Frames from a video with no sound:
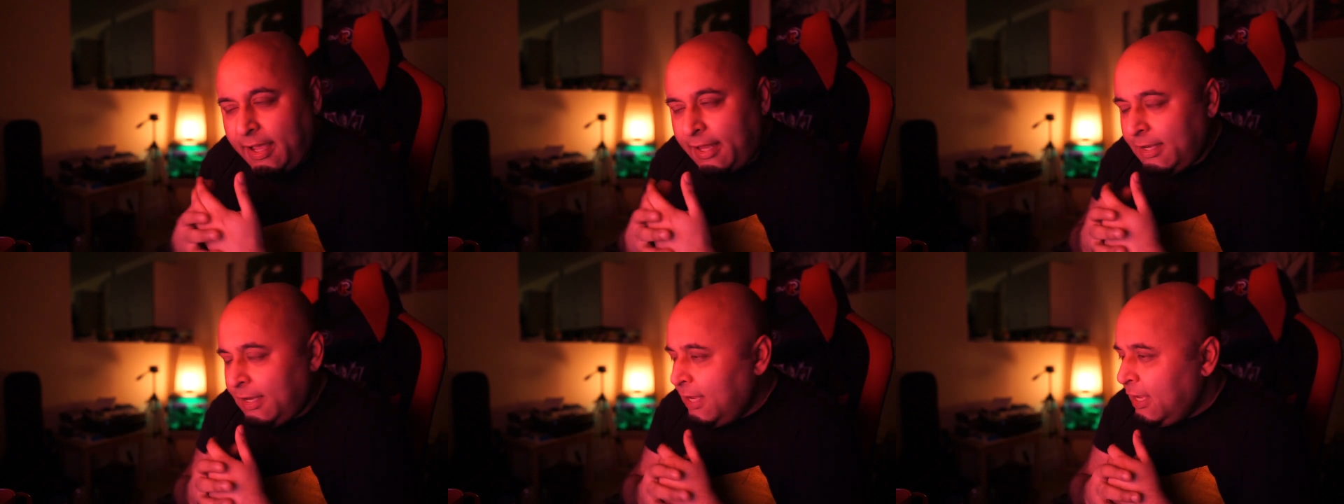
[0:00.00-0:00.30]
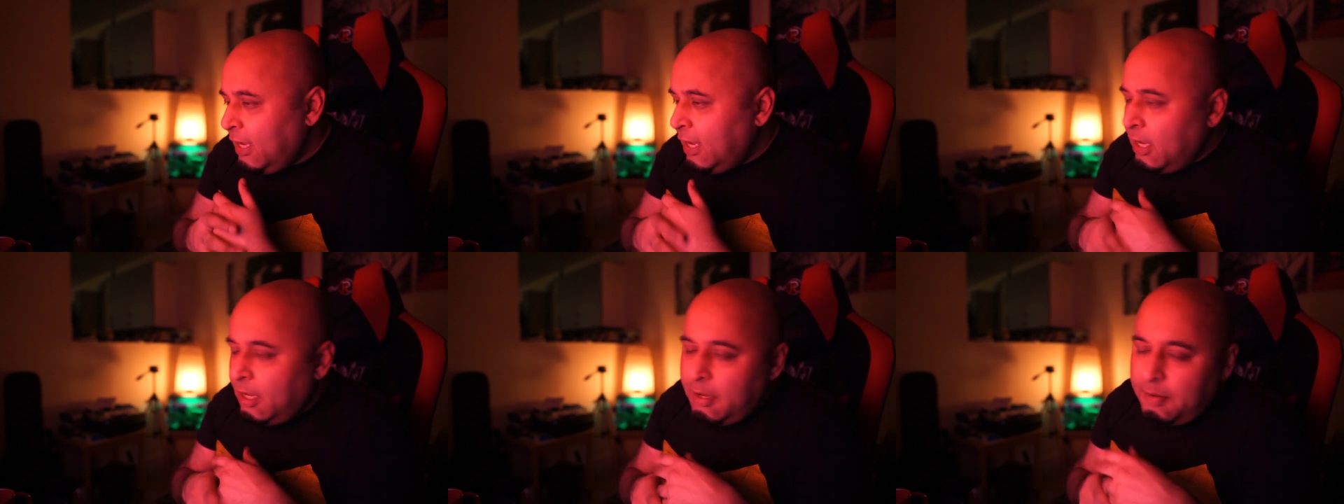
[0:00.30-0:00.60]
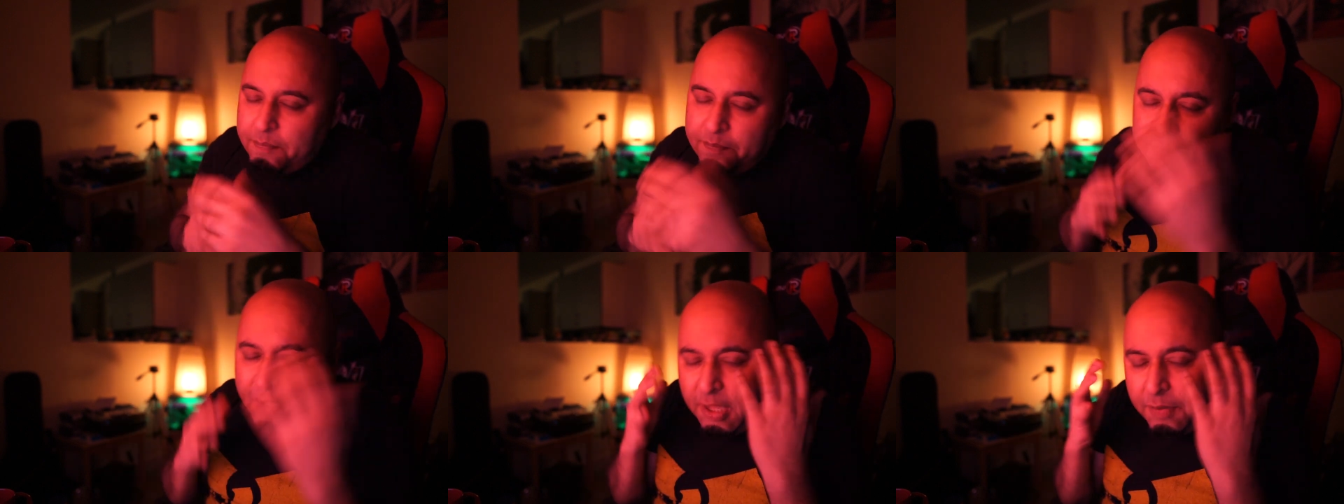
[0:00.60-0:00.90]
And
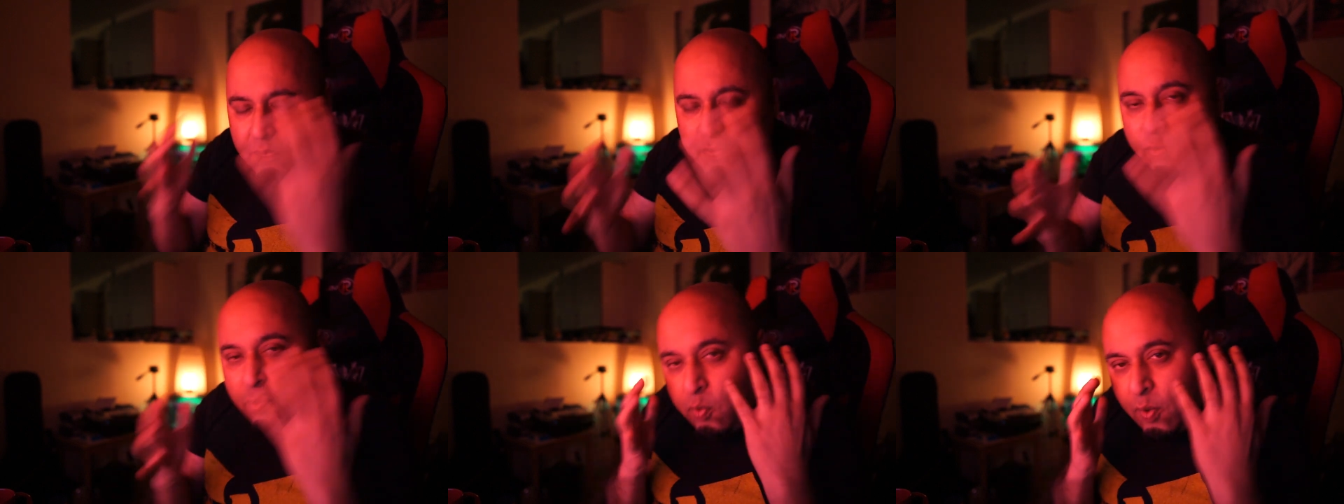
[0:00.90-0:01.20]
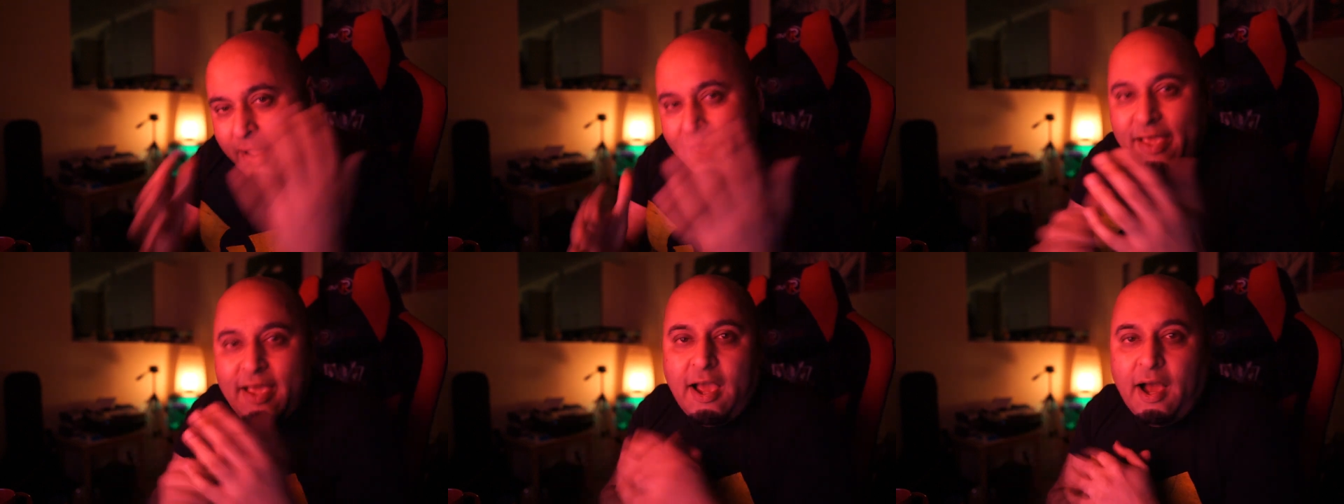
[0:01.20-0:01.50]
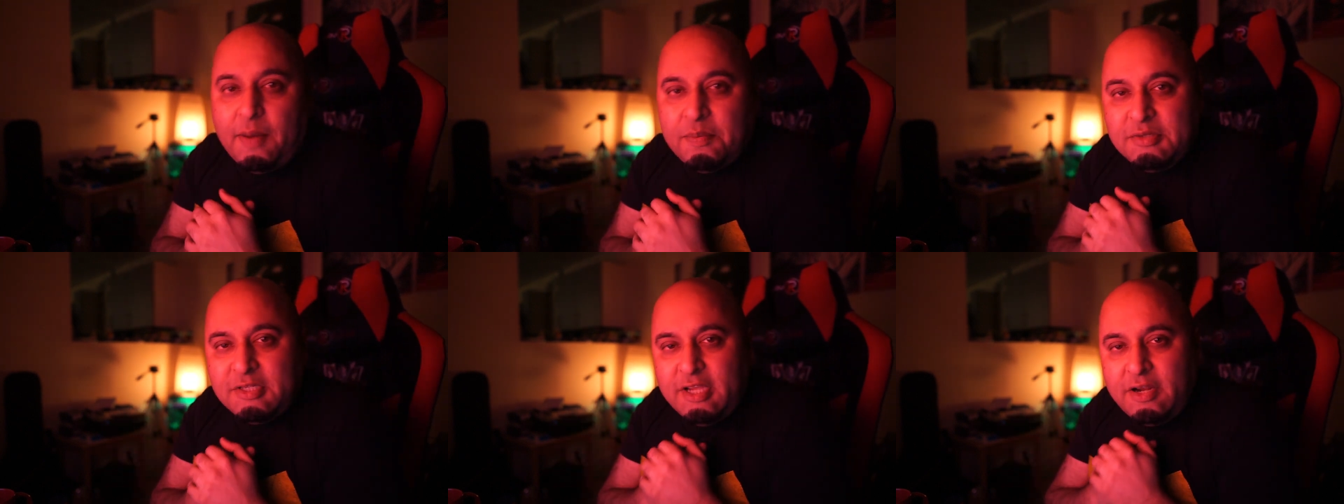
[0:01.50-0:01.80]
people, wake
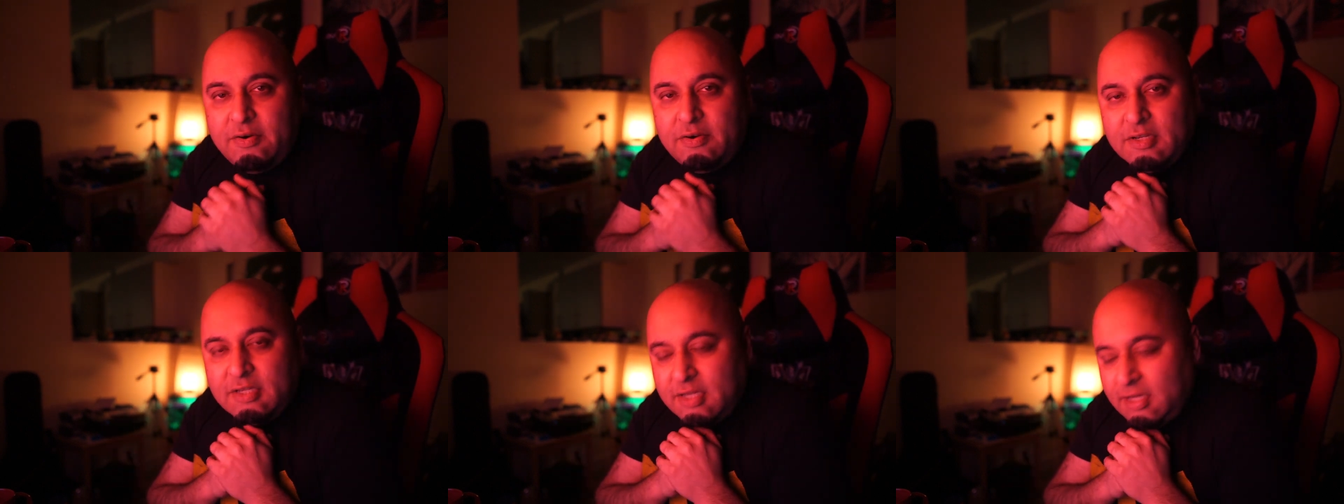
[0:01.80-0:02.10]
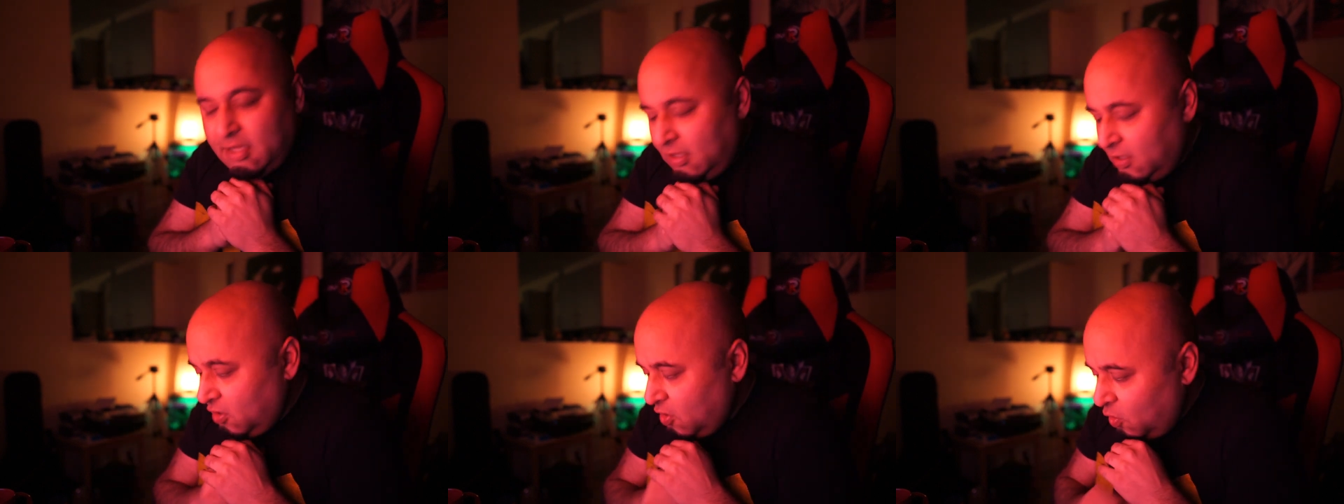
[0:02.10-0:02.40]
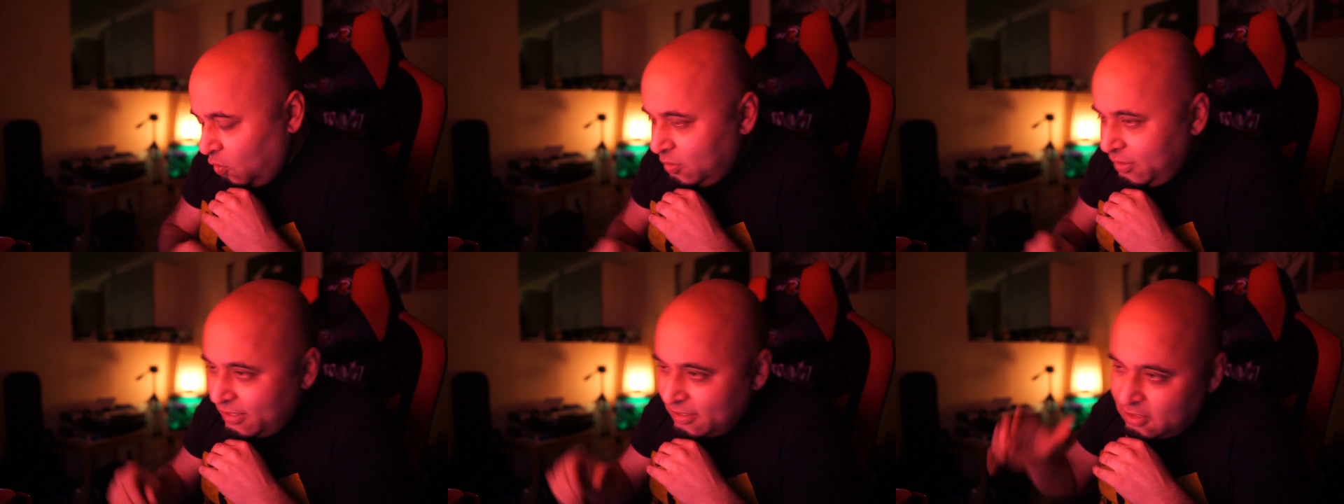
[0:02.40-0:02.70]
up, seriously. You
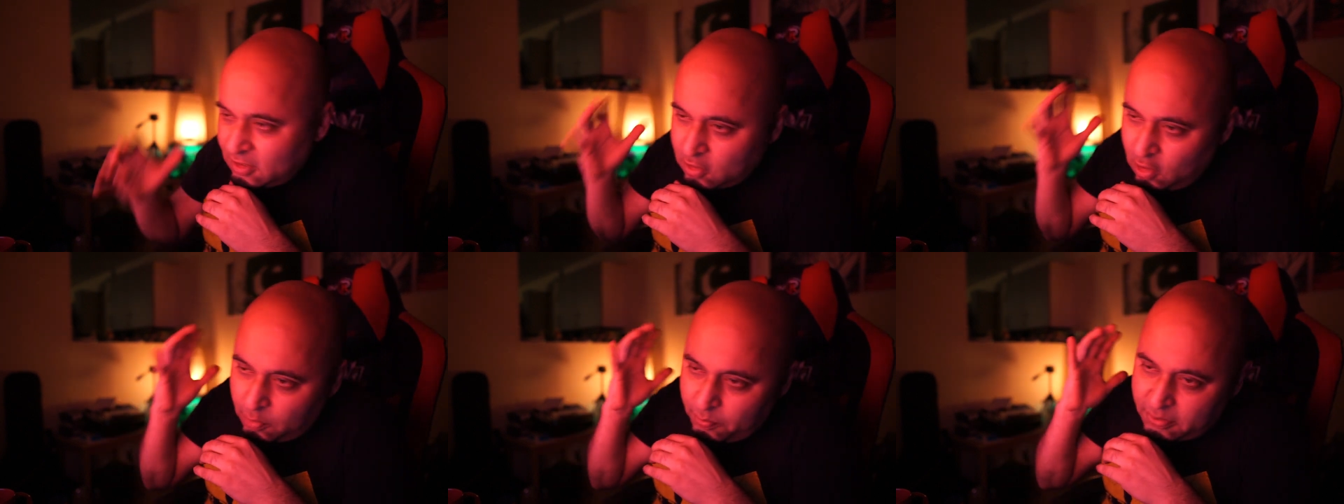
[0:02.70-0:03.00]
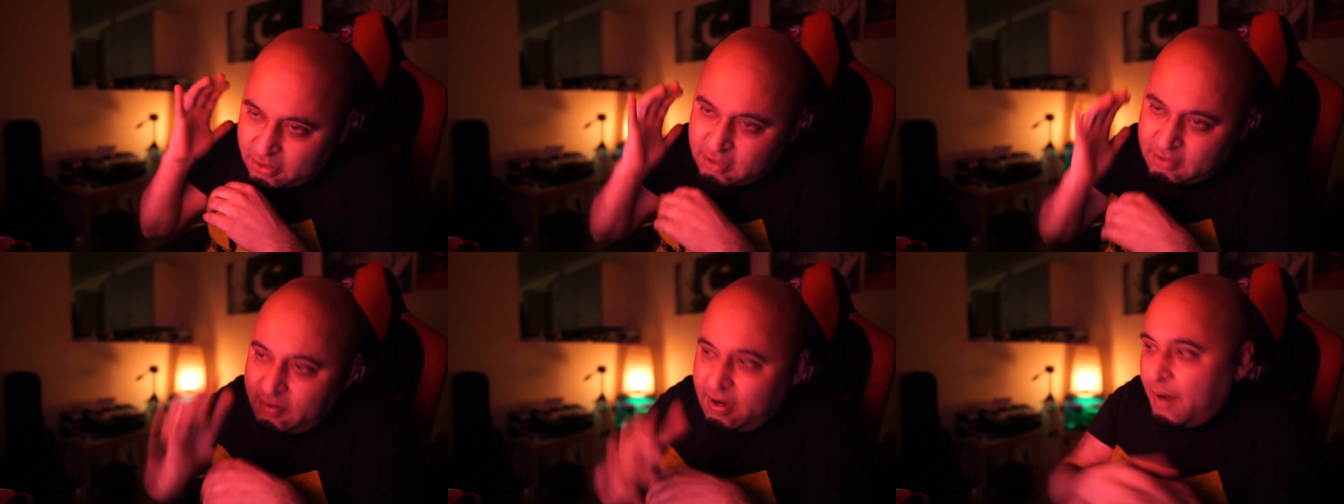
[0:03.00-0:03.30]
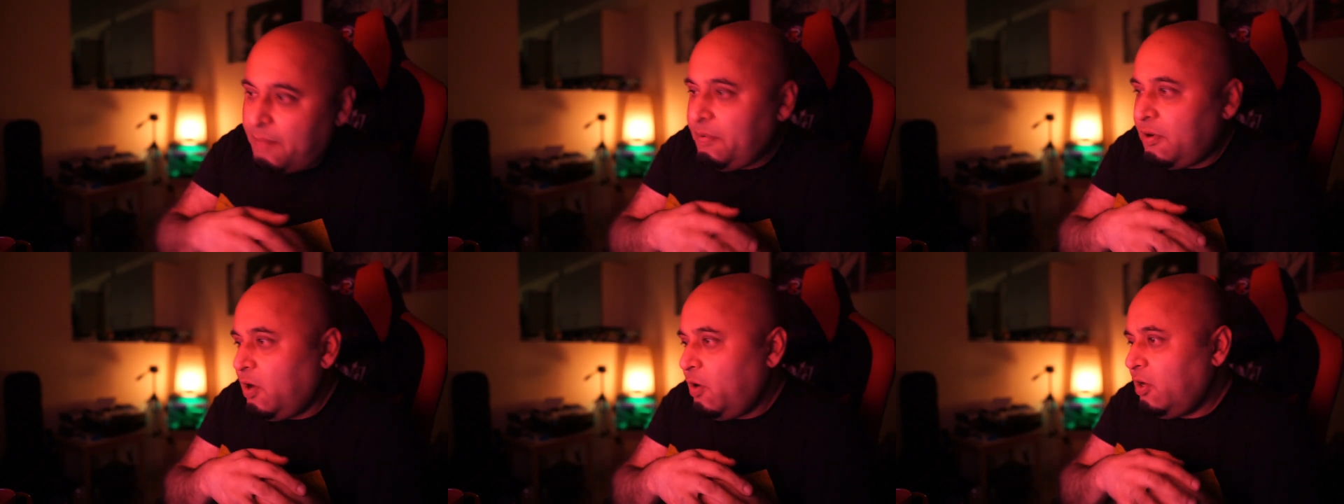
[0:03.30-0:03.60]
know, there's so much
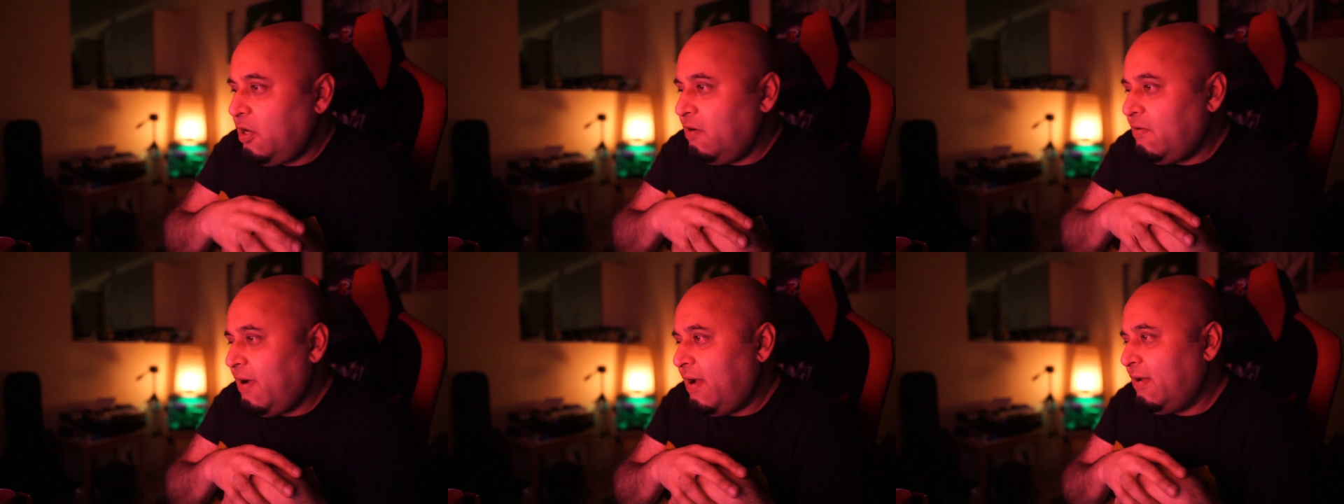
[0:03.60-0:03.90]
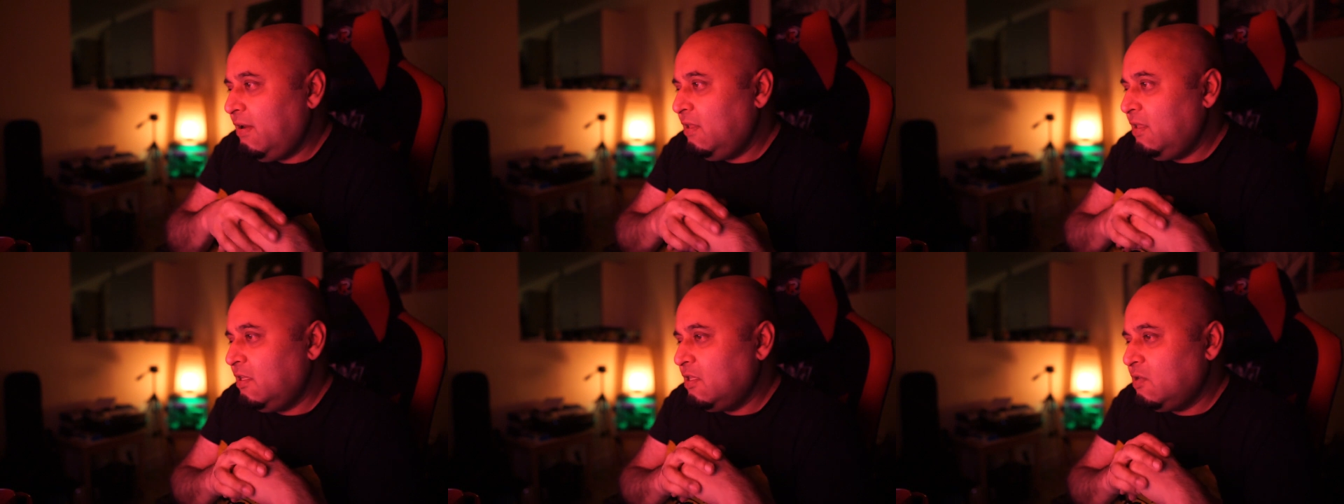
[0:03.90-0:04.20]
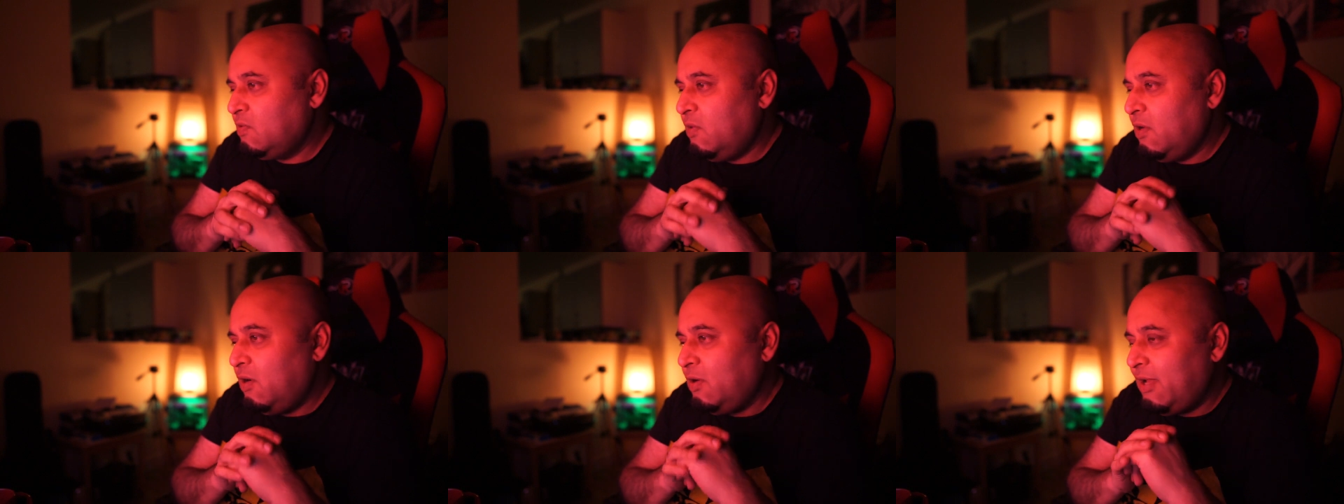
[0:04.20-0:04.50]
crap going around in
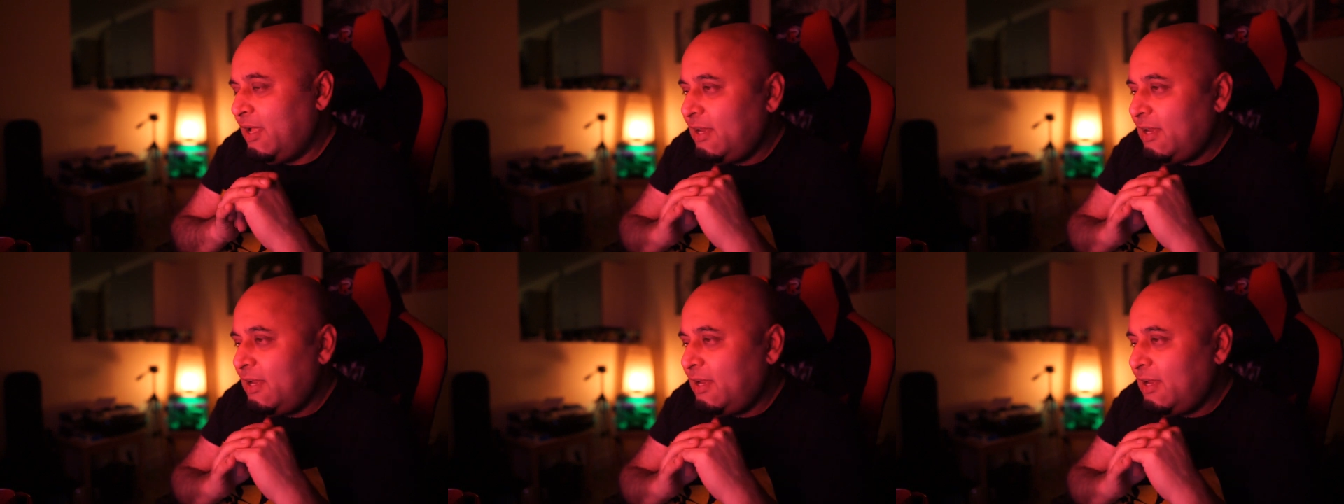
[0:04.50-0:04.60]
this world.